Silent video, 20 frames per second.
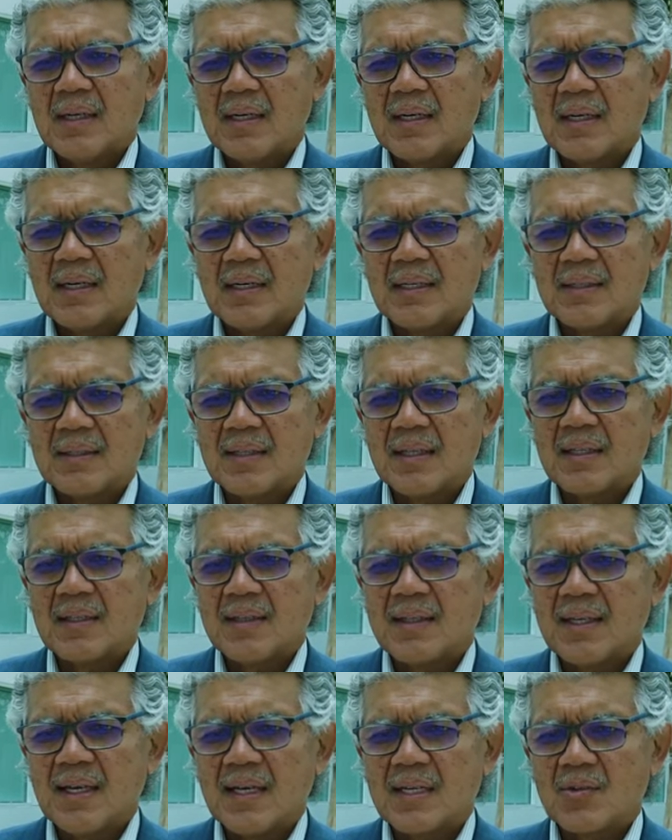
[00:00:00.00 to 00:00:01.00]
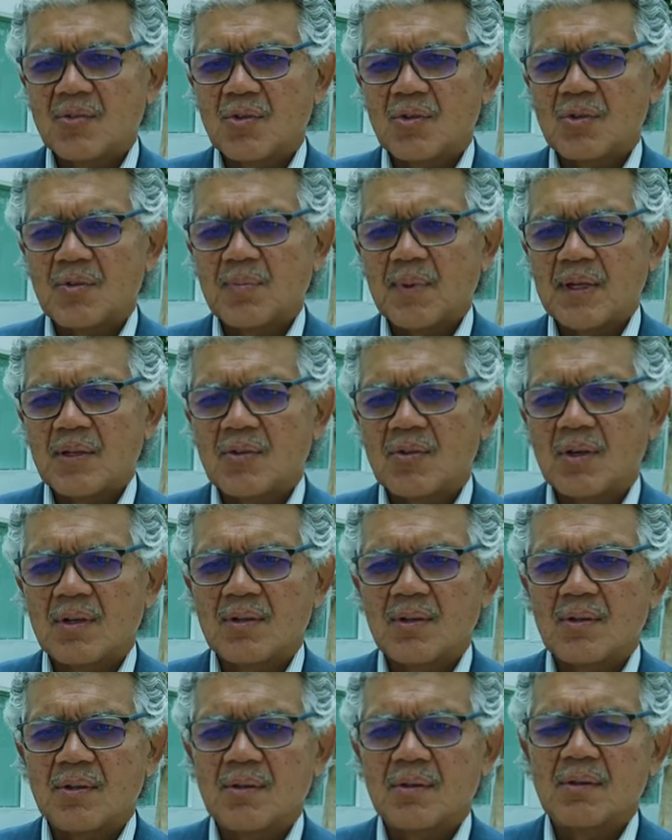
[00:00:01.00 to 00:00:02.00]
uh, the, the, answers based
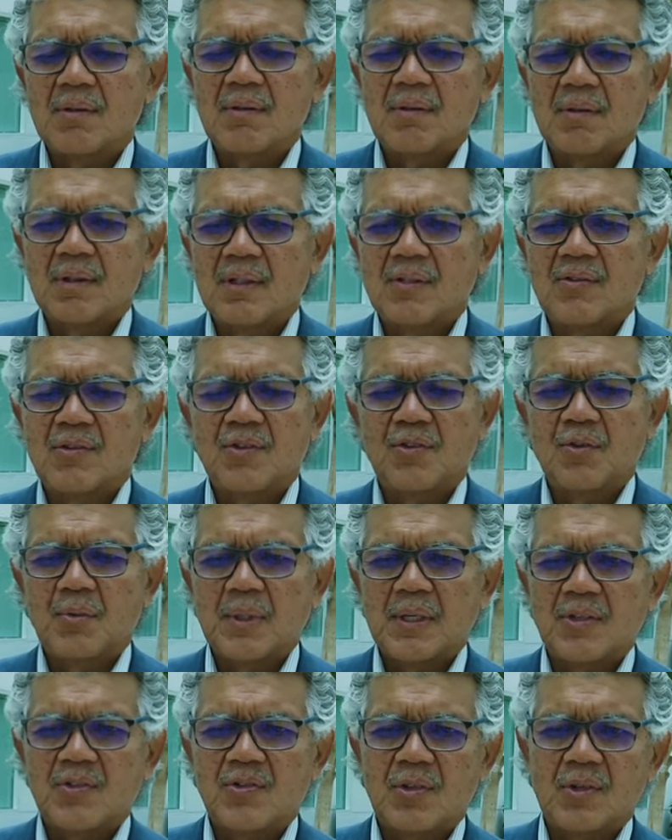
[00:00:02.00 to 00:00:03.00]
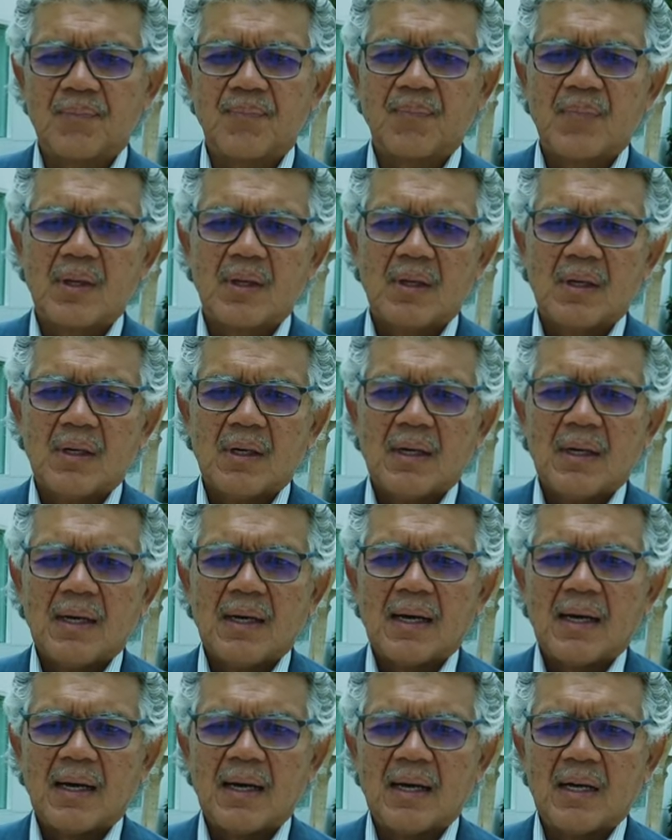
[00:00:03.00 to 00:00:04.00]
on the, the situation.
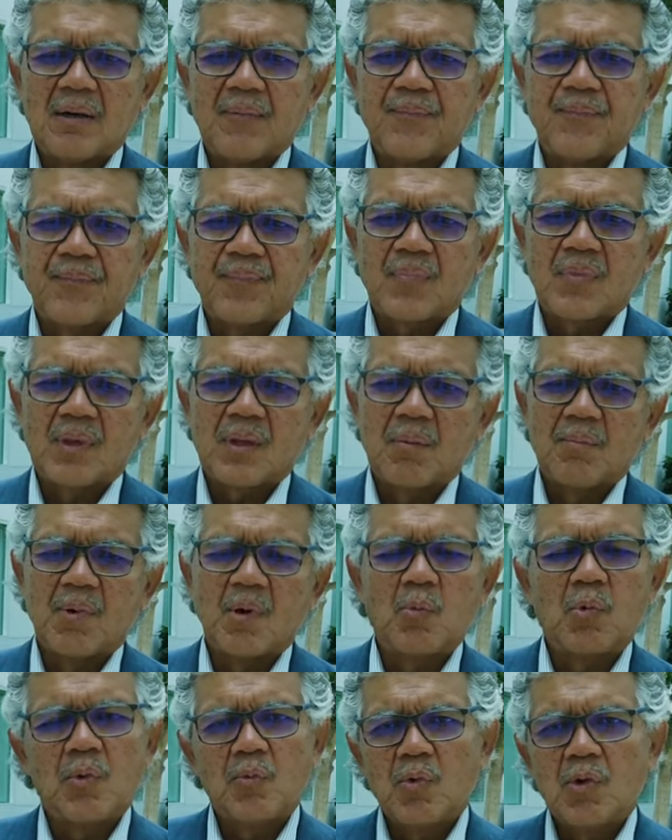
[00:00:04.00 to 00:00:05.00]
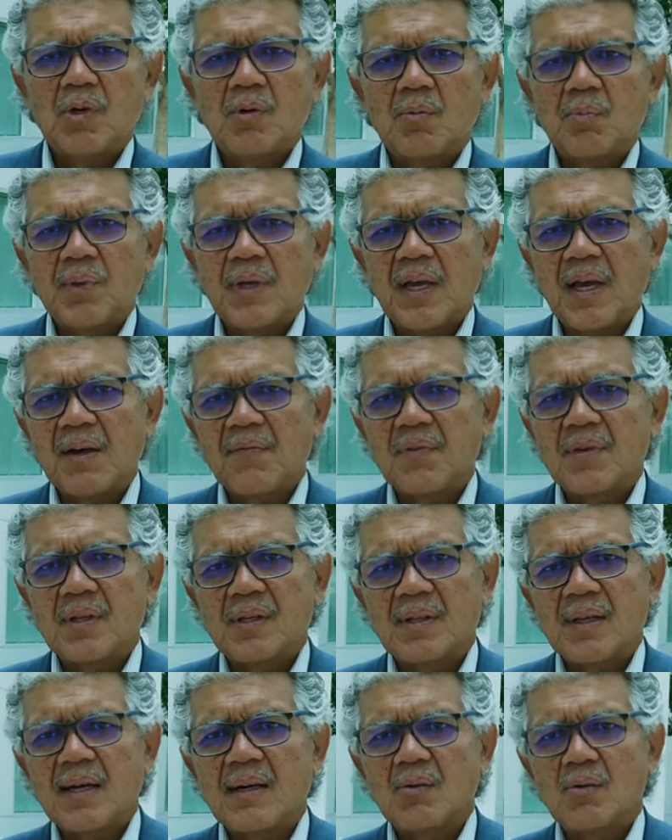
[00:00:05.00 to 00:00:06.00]
Um, but we will be having
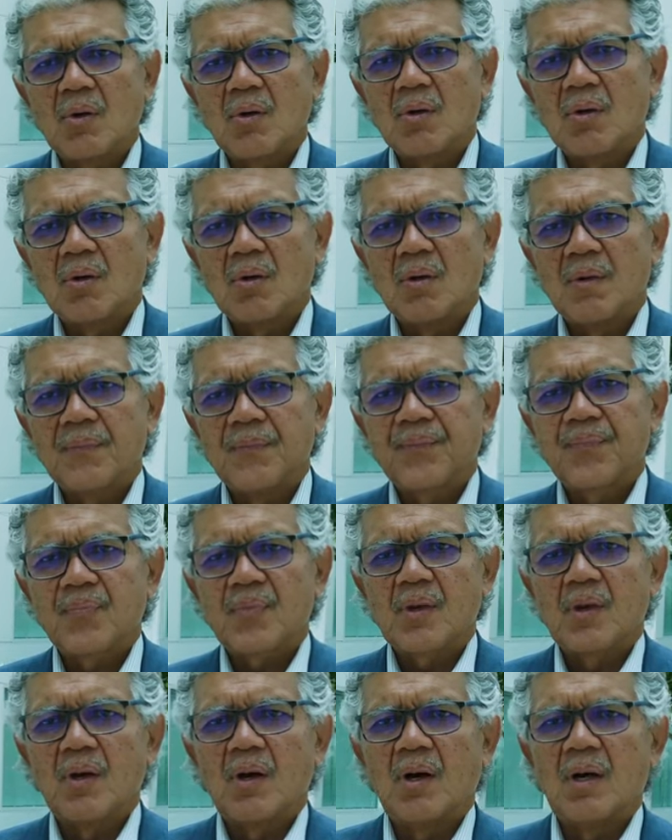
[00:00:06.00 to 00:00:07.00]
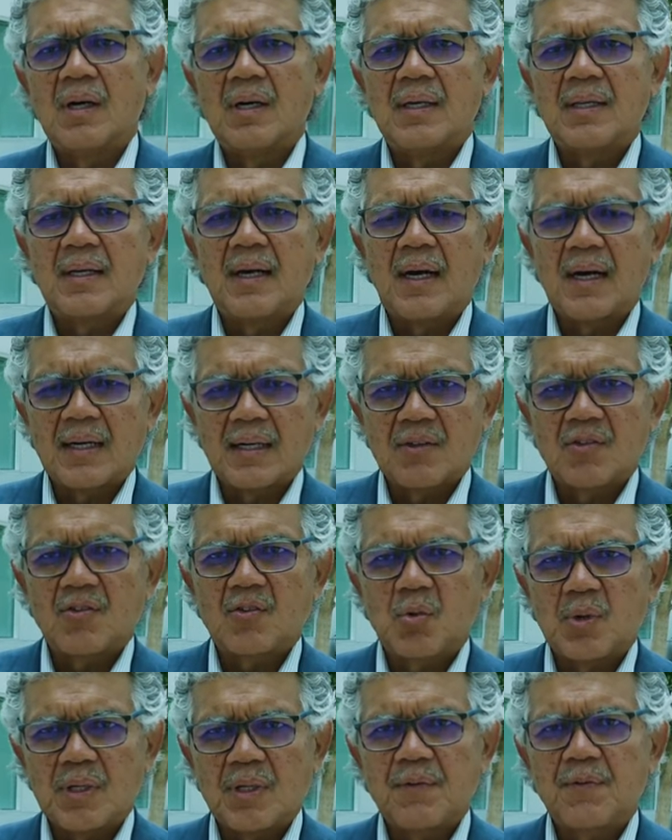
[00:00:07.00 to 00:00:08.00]
a town hall on August
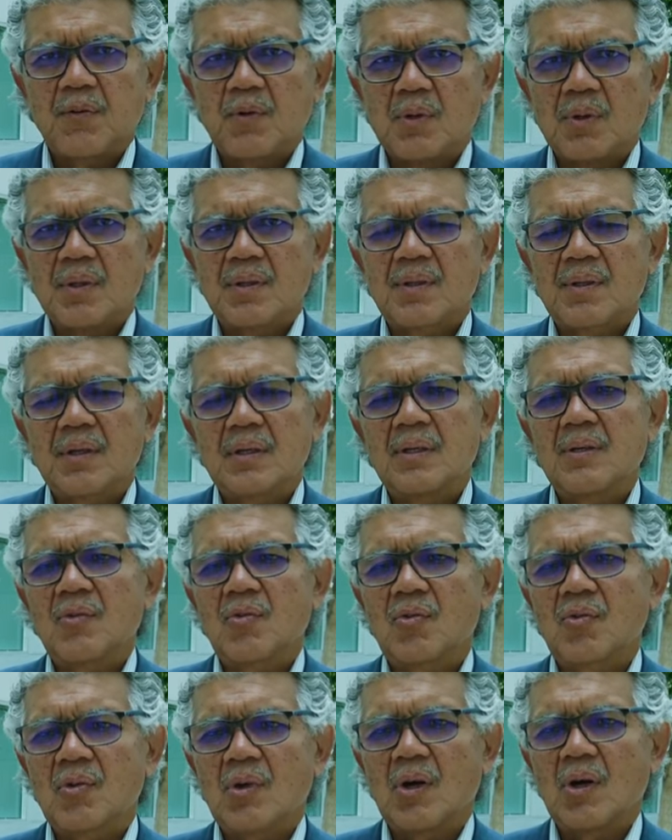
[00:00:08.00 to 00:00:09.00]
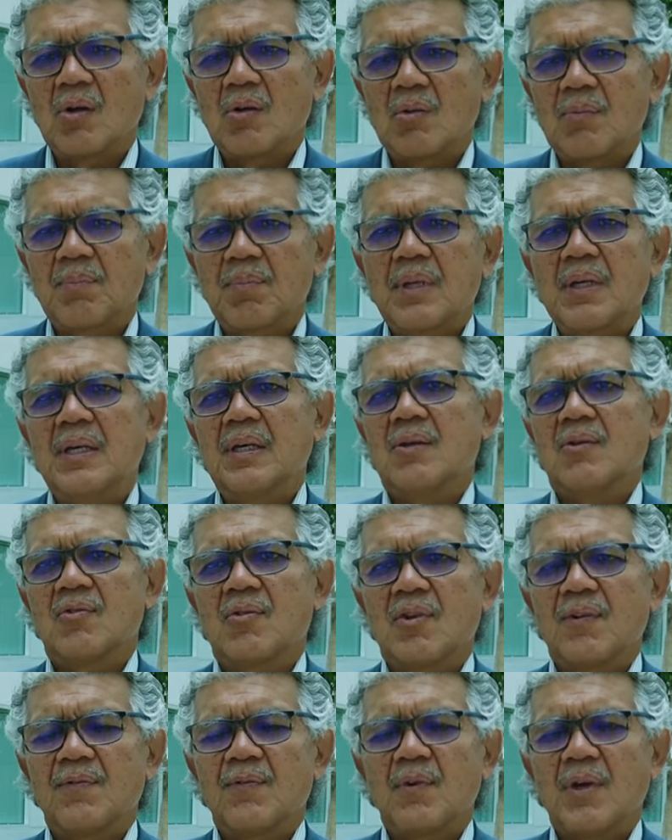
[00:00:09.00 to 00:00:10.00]
24th. So
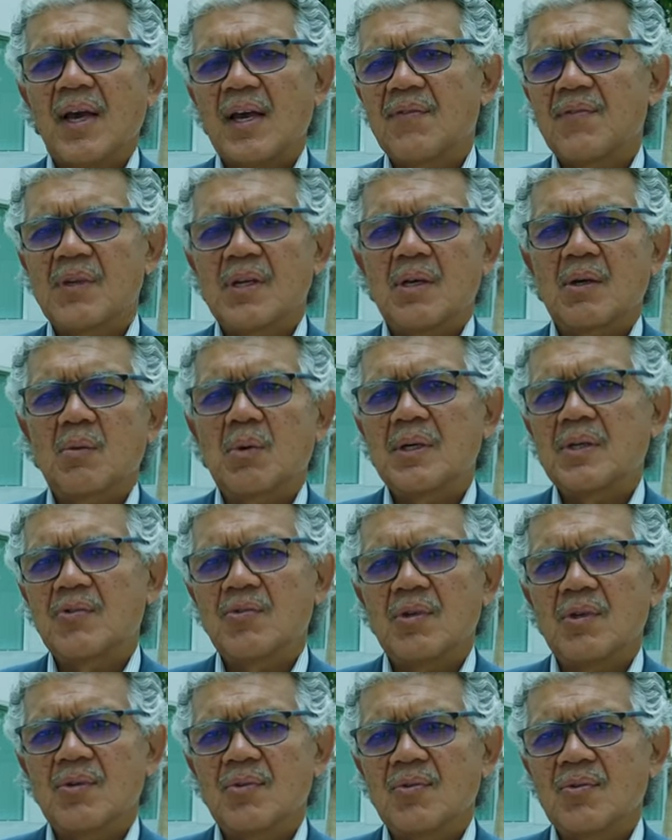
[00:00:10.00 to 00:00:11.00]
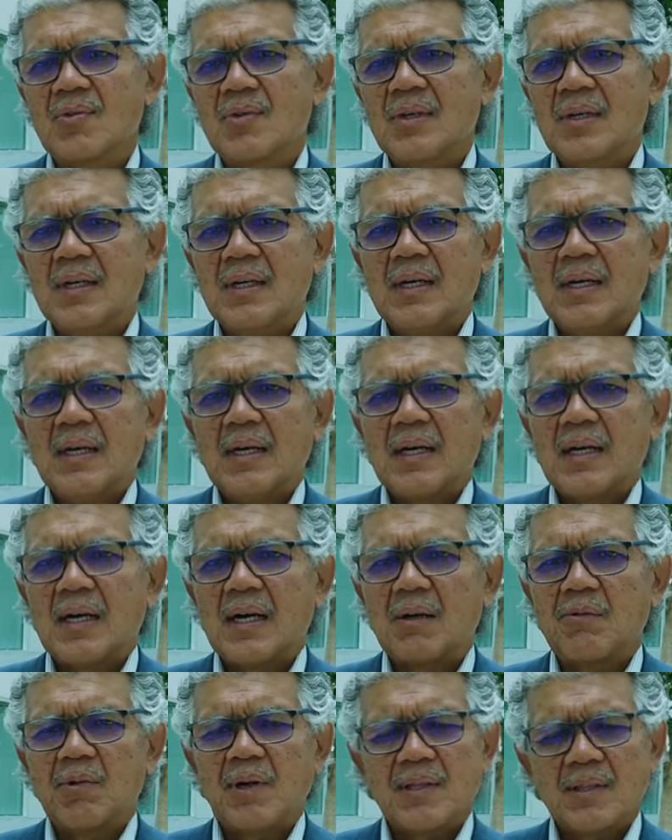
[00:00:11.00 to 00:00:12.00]
please, if you have any questions,
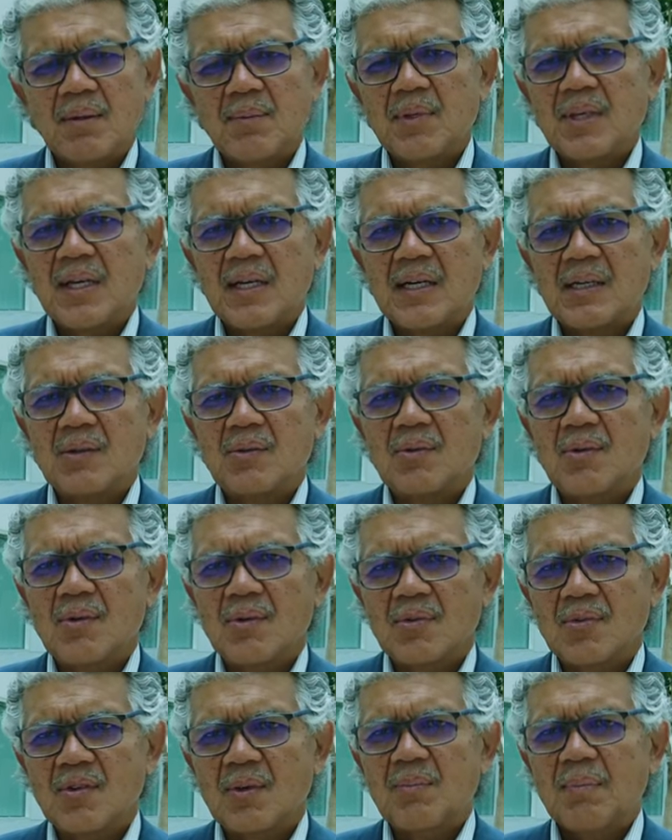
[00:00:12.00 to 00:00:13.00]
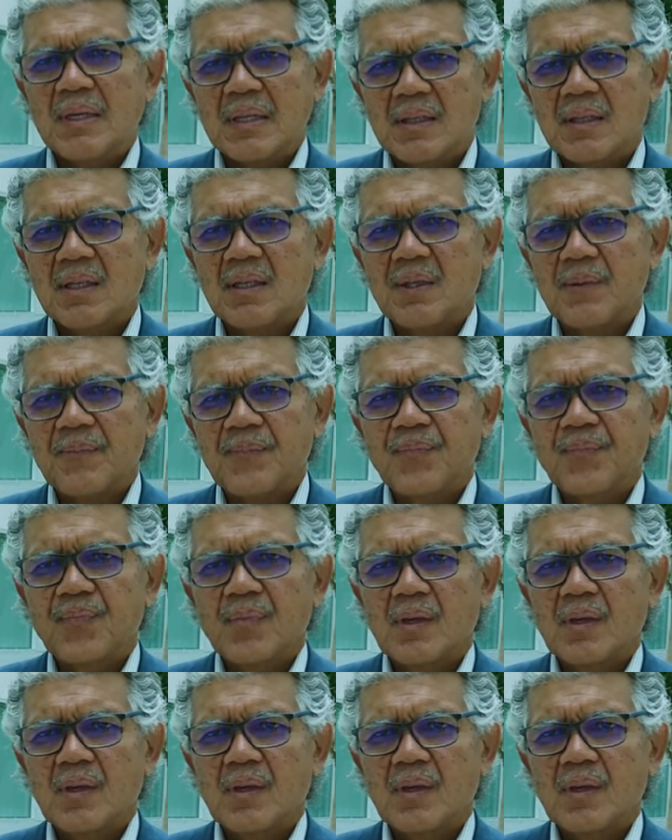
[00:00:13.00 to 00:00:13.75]
uh, write them down, submit them,